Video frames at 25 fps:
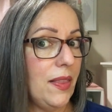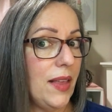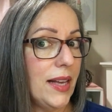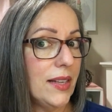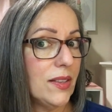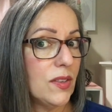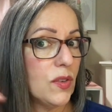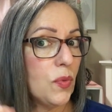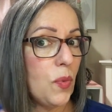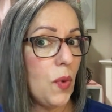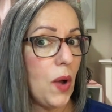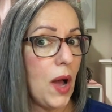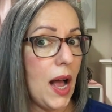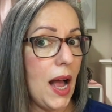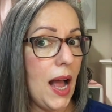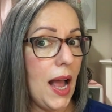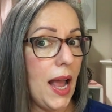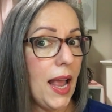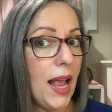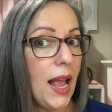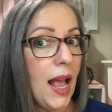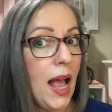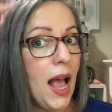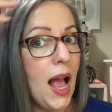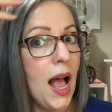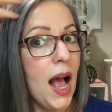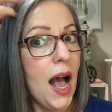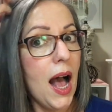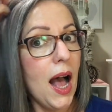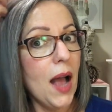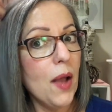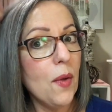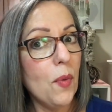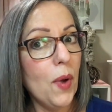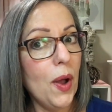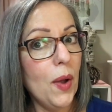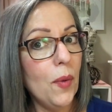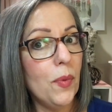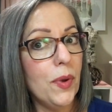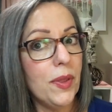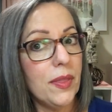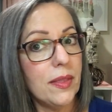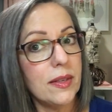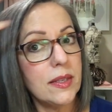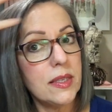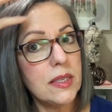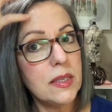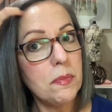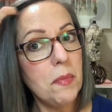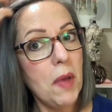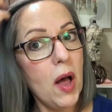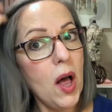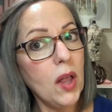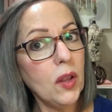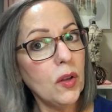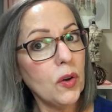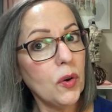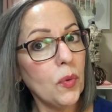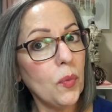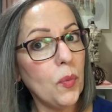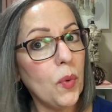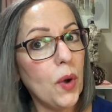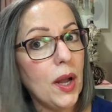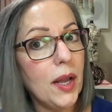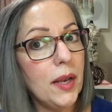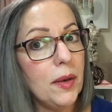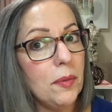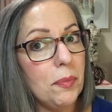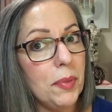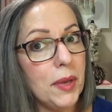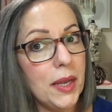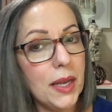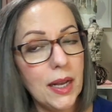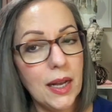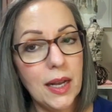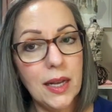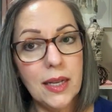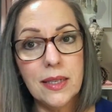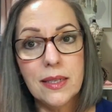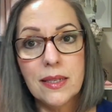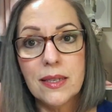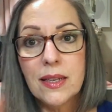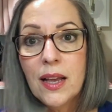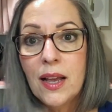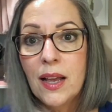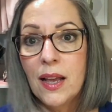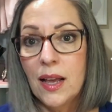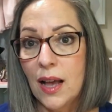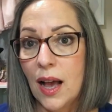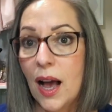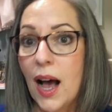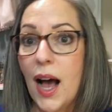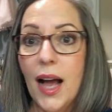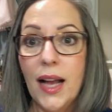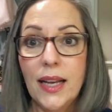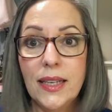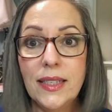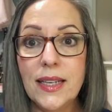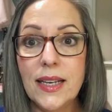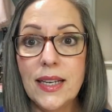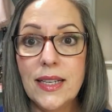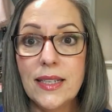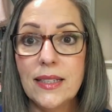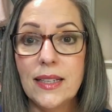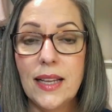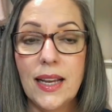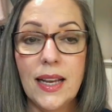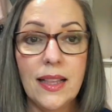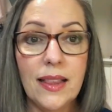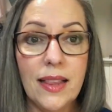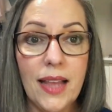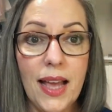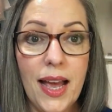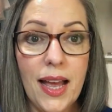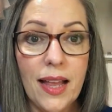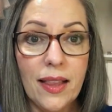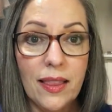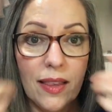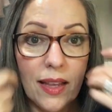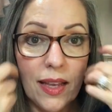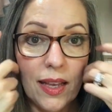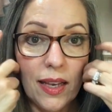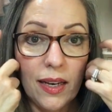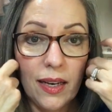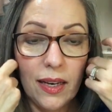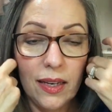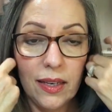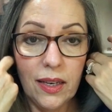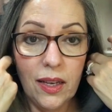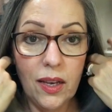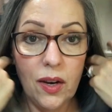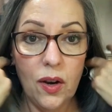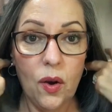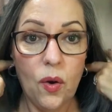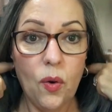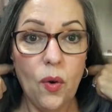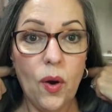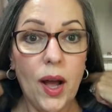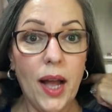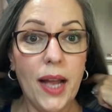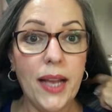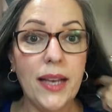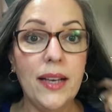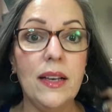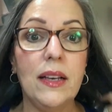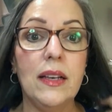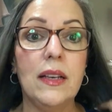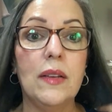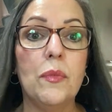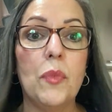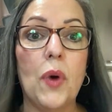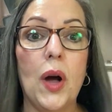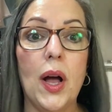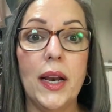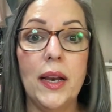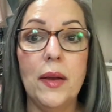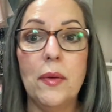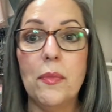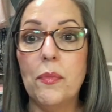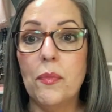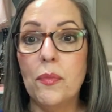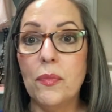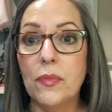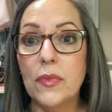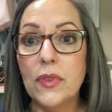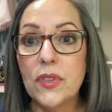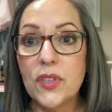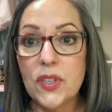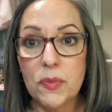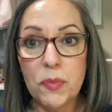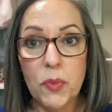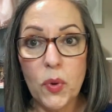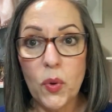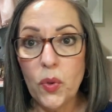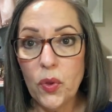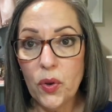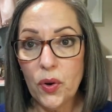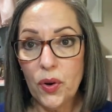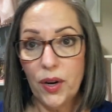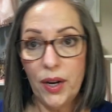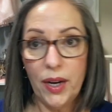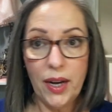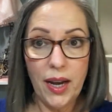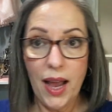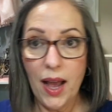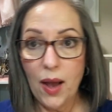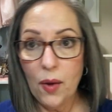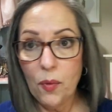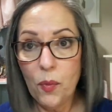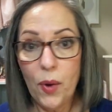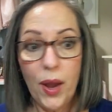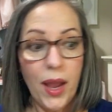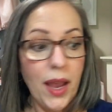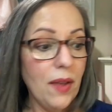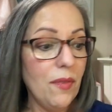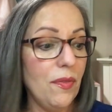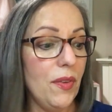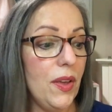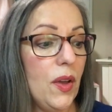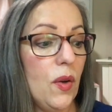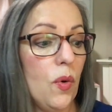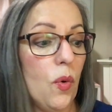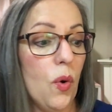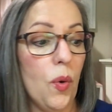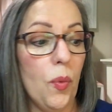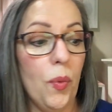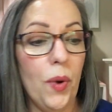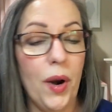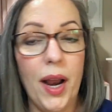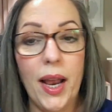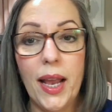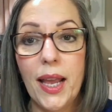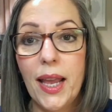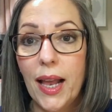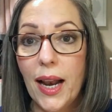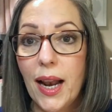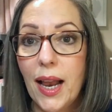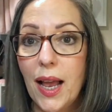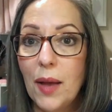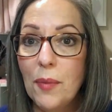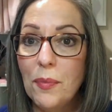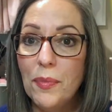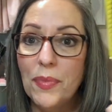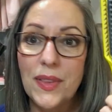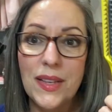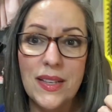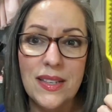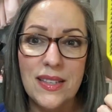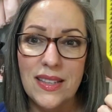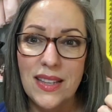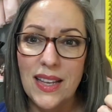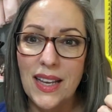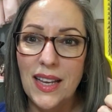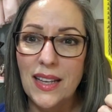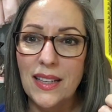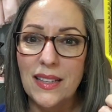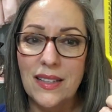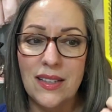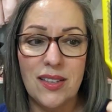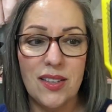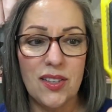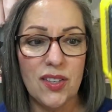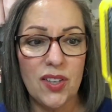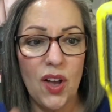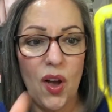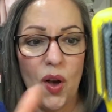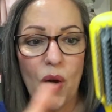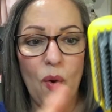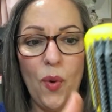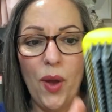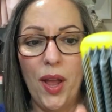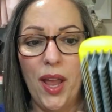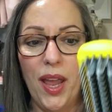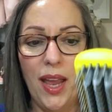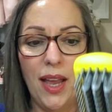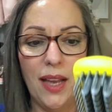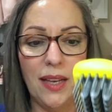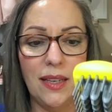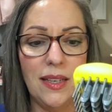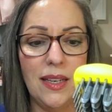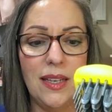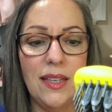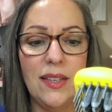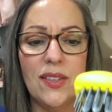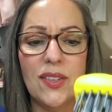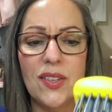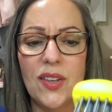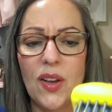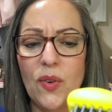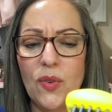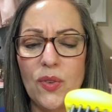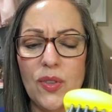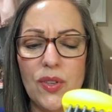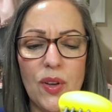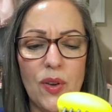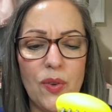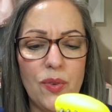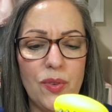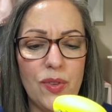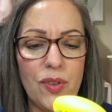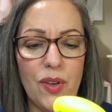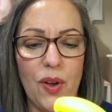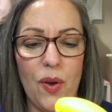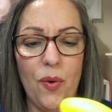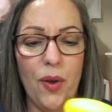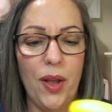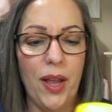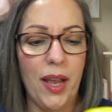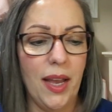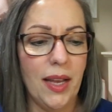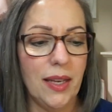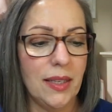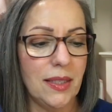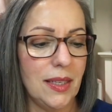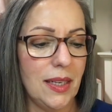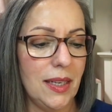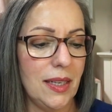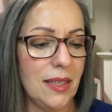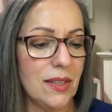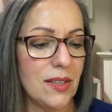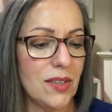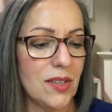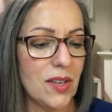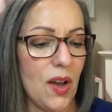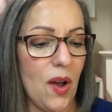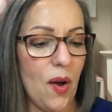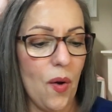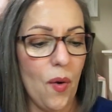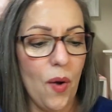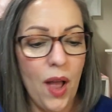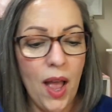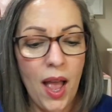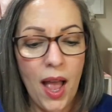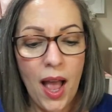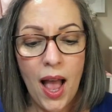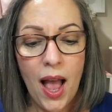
that's why I went with the smaller one because on days like that that, you know, I want it smoother and not wavy or when I get up, this thing is so handy. So, so, so handy. So